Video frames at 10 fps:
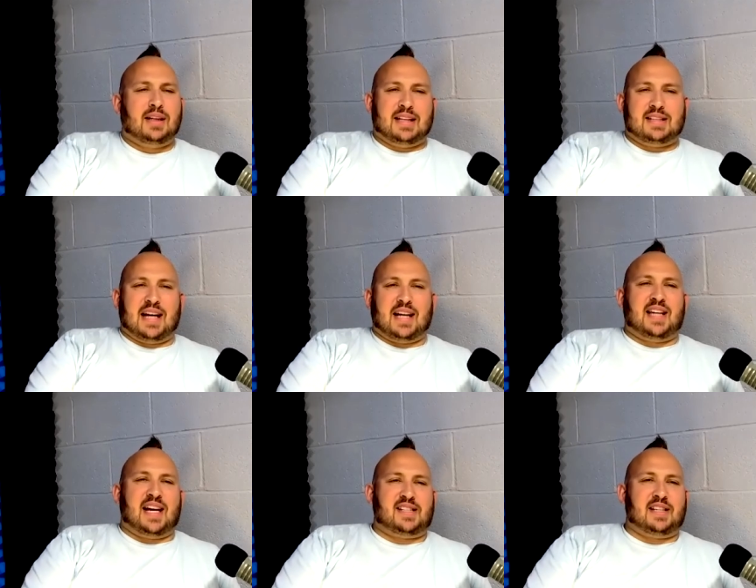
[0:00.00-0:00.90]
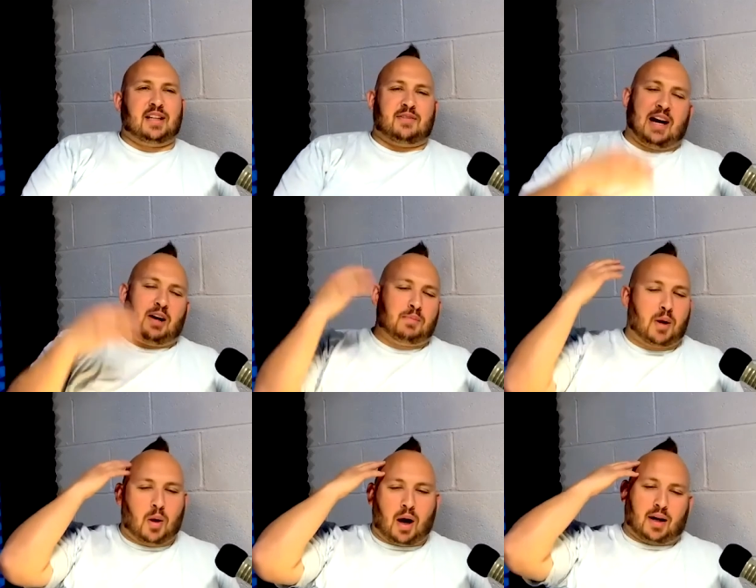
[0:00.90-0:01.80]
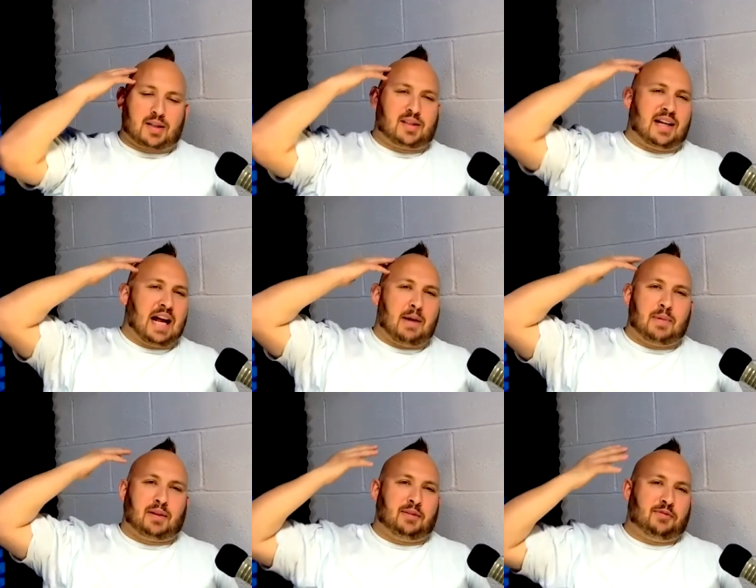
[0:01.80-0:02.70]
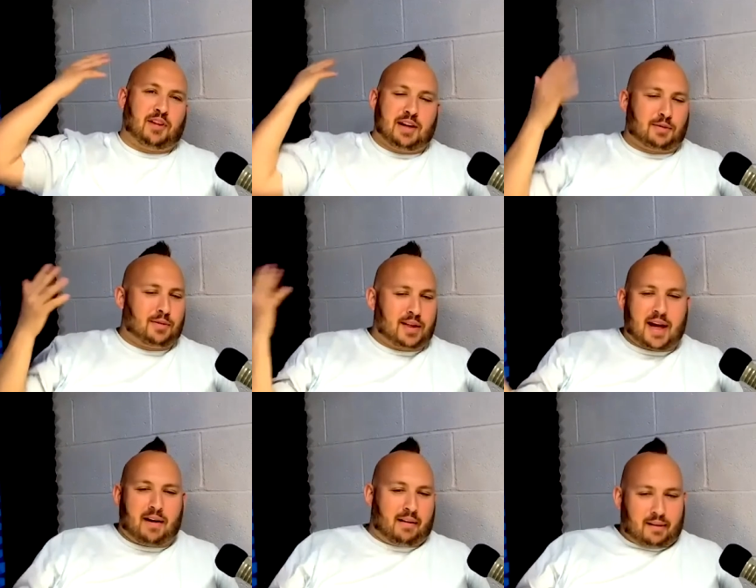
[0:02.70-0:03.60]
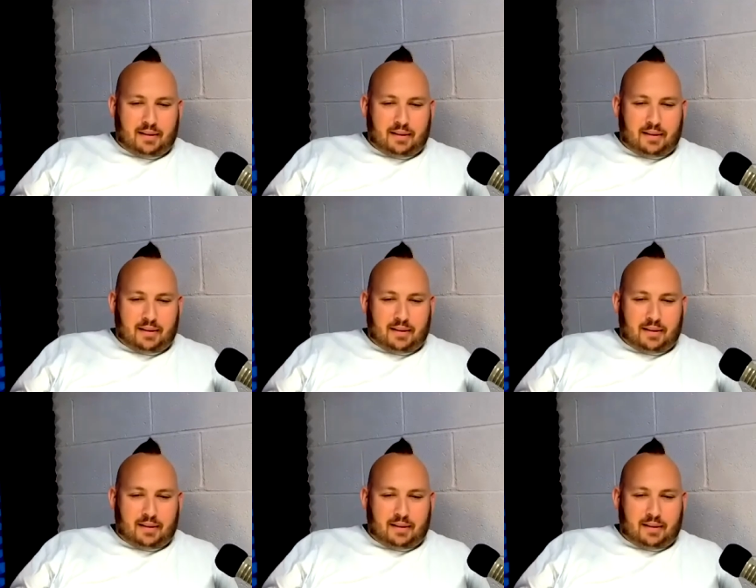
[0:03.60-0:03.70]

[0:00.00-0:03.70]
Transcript: is that testing of how Mohawks dynamically fly through the air.